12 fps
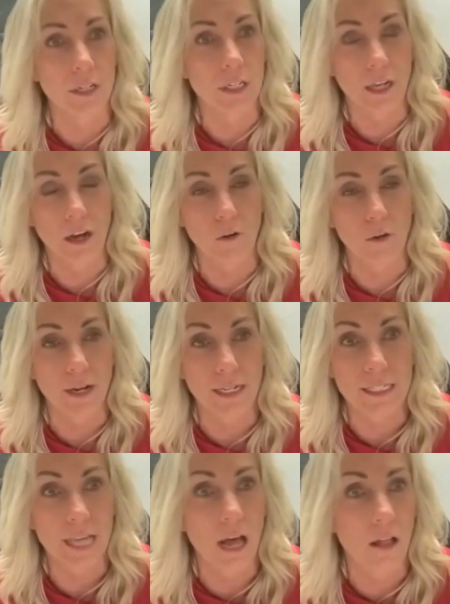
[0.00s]
you know,
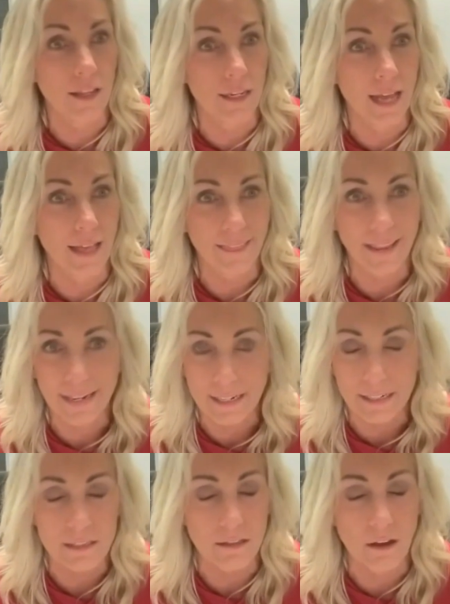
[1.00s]
excel in
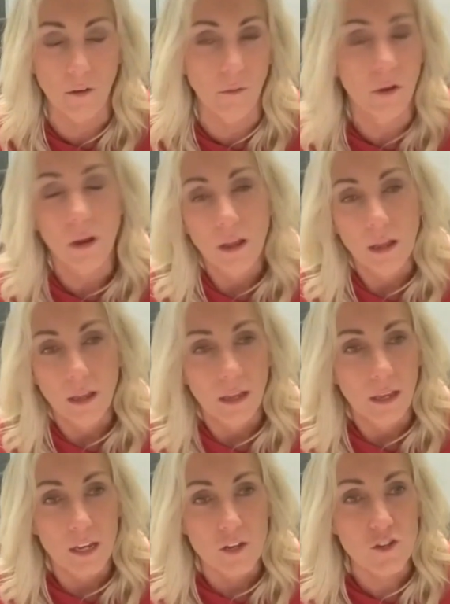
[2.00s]
athletics. So
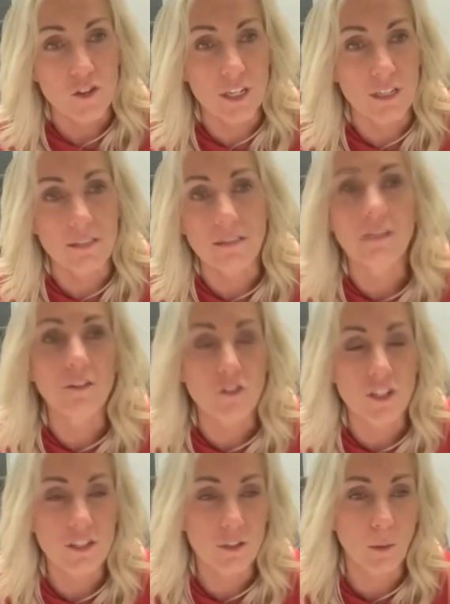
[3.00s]
she's
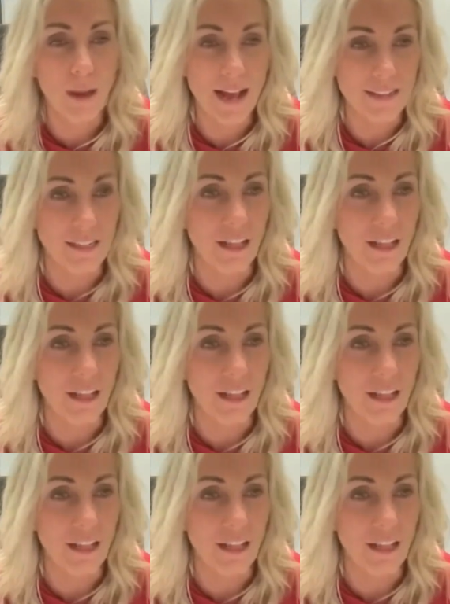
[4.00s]
she's surpassed